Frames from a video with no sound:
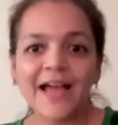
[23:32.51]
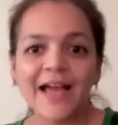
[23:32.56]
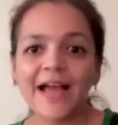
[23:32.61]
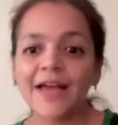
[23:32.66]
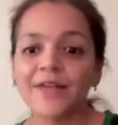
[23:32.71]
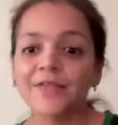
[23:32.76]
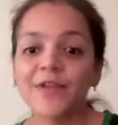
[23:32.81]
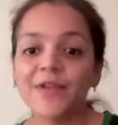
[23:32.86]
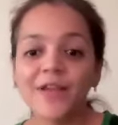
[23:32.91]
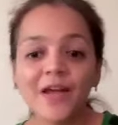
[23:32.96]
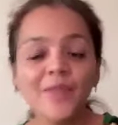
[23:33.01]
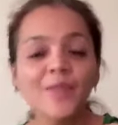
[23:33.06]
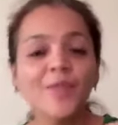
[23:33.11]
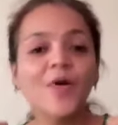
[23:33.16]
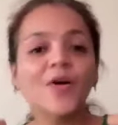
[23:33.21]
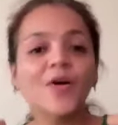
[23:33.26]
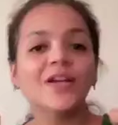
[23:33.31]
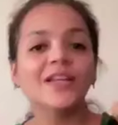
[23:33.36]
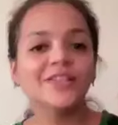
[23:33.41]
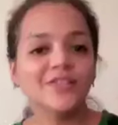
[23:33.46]
And when our
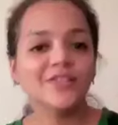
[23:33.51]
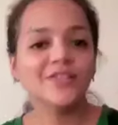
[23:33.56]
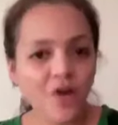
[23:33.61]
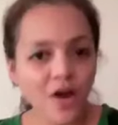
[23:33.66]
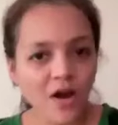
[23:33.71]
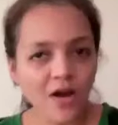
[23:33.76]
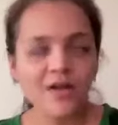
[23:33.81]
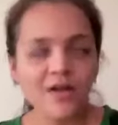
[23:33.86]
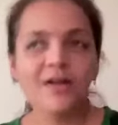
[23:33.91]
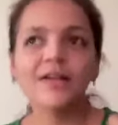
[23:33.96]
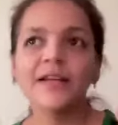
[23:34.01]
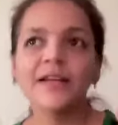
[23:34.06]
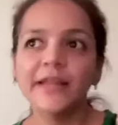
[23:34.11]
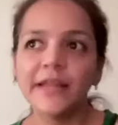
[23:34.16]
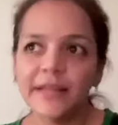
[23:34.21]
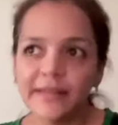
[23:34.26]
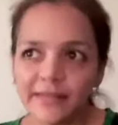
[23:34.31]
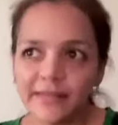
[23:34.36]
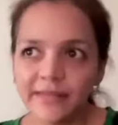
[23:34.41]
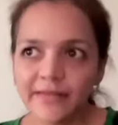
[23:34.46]
body is stronger and
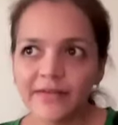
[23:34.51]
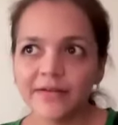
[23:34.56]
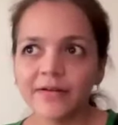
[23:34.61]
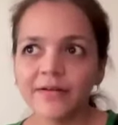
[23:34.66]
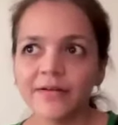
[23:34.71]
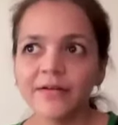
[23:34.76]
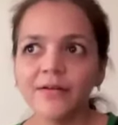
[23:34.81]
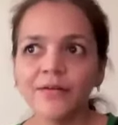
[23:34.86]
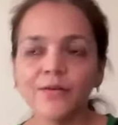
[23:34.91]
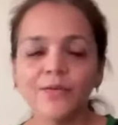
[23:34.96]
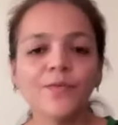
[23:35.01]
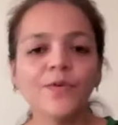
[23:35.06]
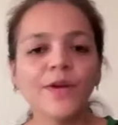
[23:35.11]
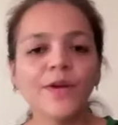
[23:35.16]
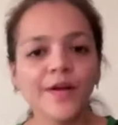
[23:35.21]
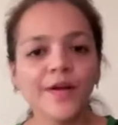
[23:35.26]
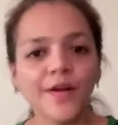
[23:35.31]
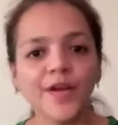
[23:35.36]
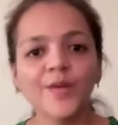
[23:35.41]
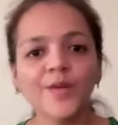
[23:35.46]
healthier, we
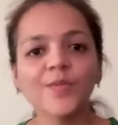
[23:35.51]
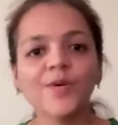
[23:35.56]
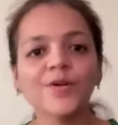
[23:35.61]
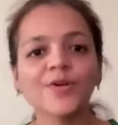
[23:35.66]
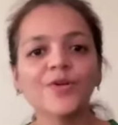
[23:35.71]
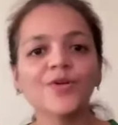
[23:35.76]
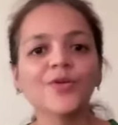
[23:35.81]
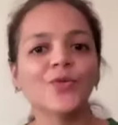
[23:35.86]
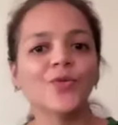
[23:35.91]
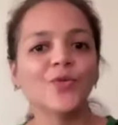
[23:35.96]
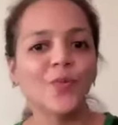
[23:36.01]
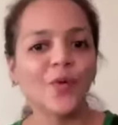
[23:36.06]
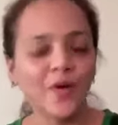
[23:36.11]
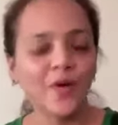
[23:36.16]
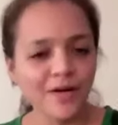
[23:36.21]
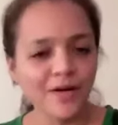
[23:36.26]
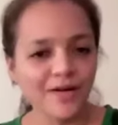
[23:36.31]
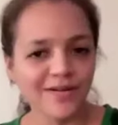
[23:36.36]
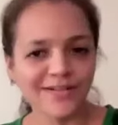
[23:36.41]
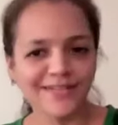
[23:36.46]
are able to do
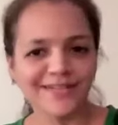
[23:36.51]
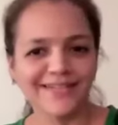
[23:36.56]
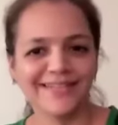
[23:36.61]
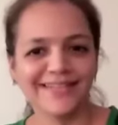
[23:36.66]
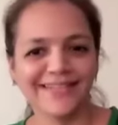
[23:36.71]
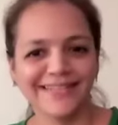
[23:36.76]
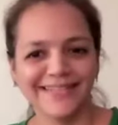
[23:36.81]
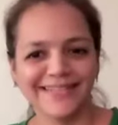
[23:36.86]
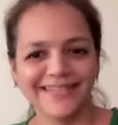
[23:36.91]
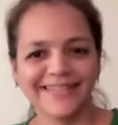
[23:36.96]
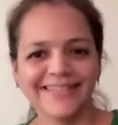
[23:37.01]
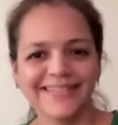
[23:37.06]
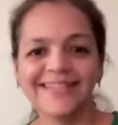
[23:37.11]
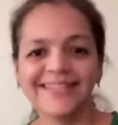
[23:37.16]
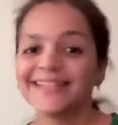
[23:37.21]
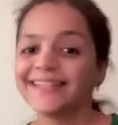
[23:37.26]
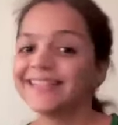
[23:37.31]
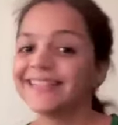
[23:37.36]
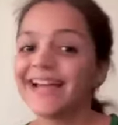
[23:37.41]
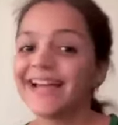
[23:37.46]
more.
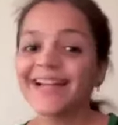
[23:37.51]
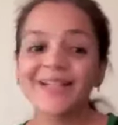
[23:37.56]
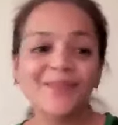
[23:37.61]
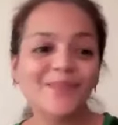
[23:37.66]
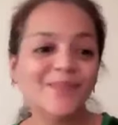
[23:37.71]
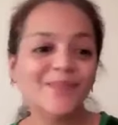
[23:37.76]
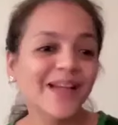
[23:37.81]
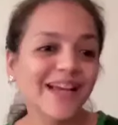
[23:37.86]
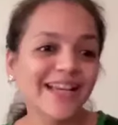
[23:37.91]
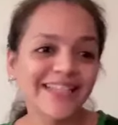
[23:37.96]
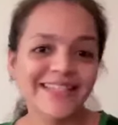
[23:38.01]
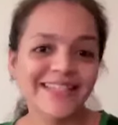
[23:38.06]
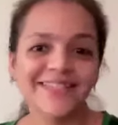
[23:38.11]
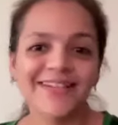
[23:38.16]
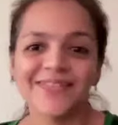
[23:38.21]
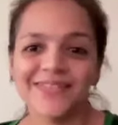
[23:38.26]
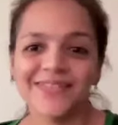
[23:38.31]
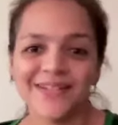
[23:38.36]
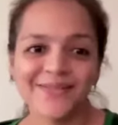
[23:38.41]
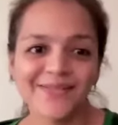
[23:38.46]
That applies to
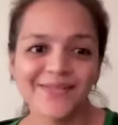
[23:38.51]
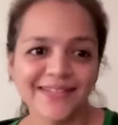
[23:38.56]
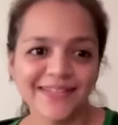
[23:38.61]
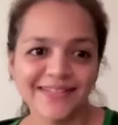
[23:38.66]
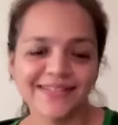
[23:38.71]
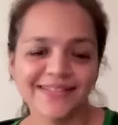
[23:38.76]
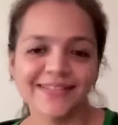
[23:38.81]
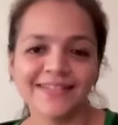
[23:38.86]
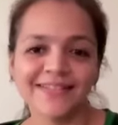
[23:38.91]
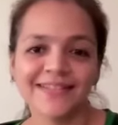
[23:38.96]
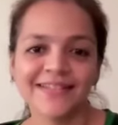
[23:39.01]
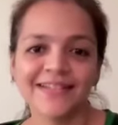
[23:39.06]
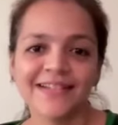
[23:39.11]
everyone.